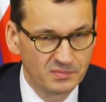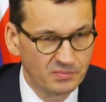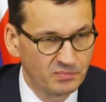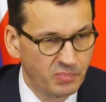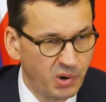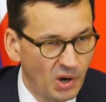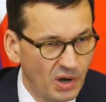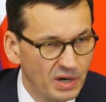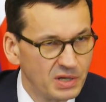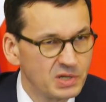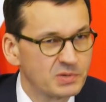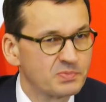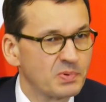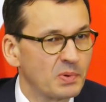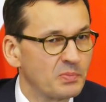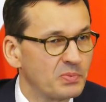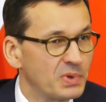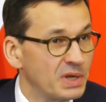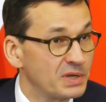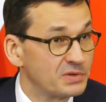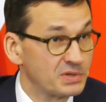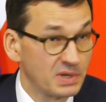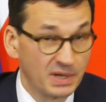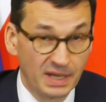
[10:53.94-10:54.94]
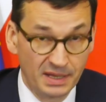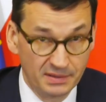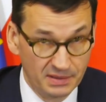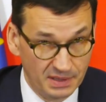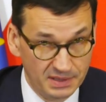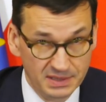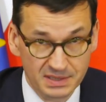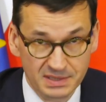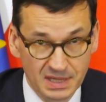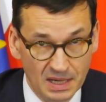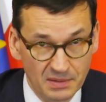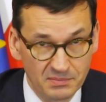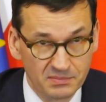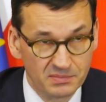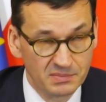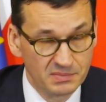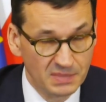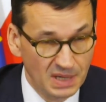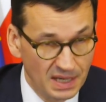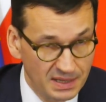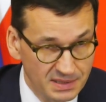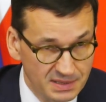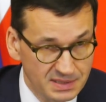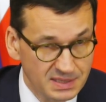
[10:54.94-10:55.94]
Polish population and
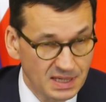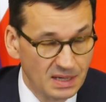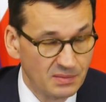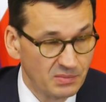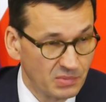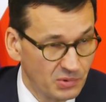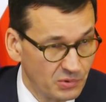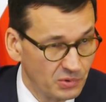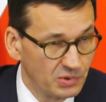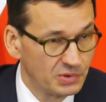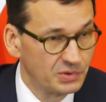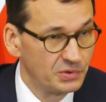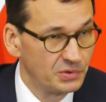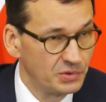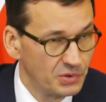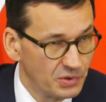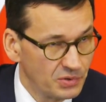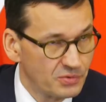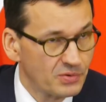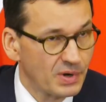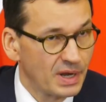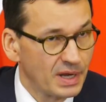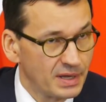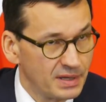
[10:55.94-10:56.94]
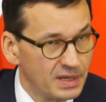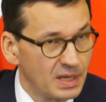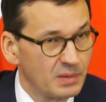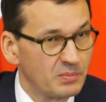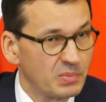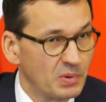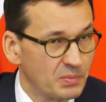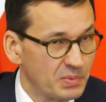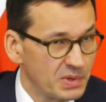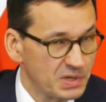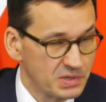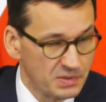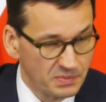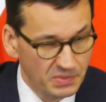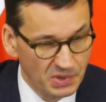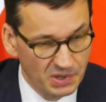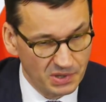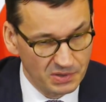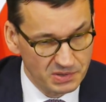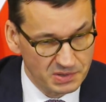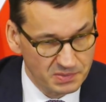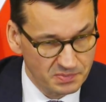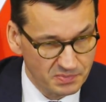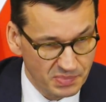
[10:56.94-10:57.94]
some good Ukrainian population,
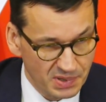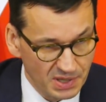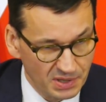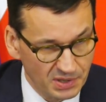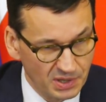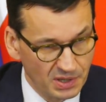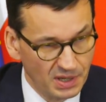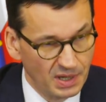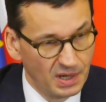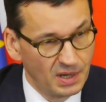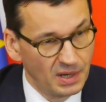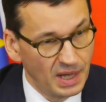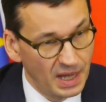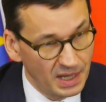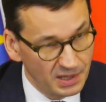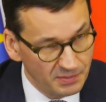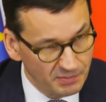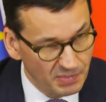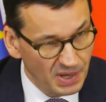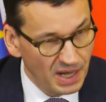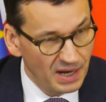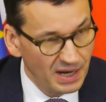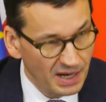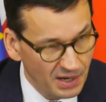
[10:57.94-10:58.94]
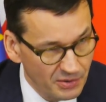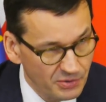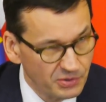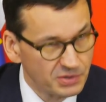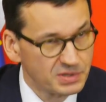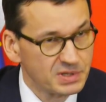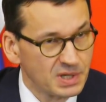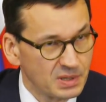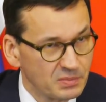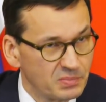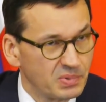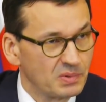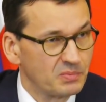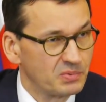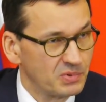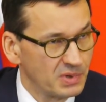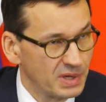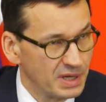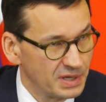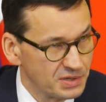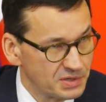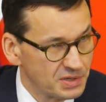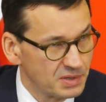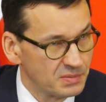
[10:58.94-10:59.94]
and Belarusian
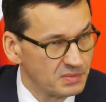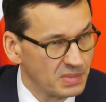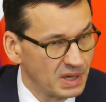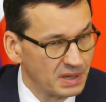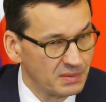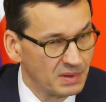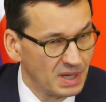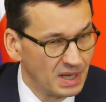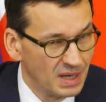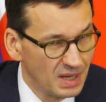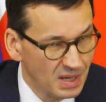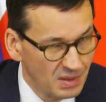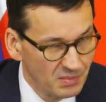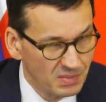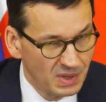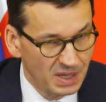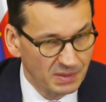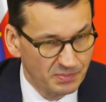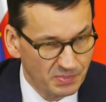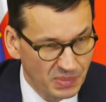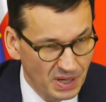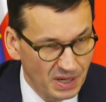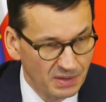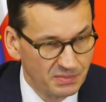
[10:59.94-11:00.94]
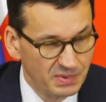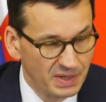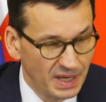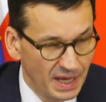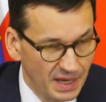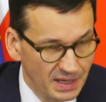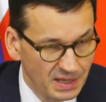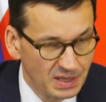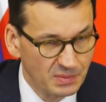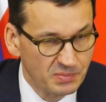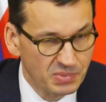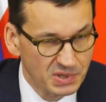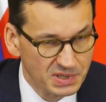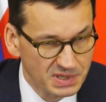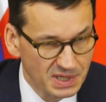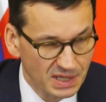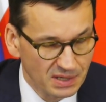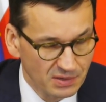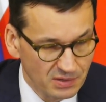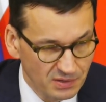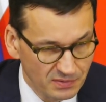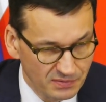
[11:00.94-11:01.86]
population, but probably 80%